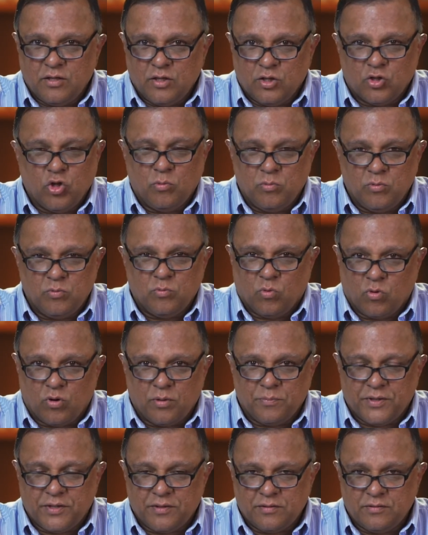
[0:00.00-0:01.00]
global
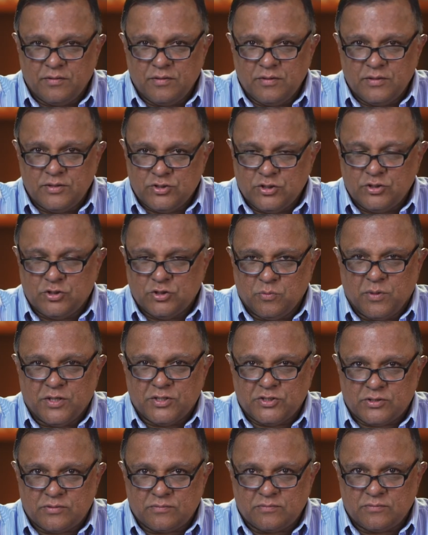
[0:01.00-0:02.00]
warming
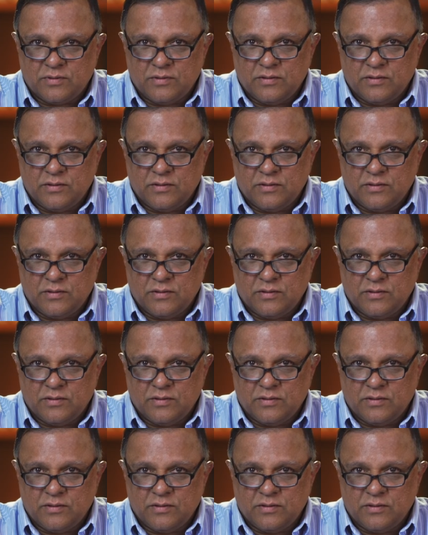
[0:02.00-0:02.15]
situation.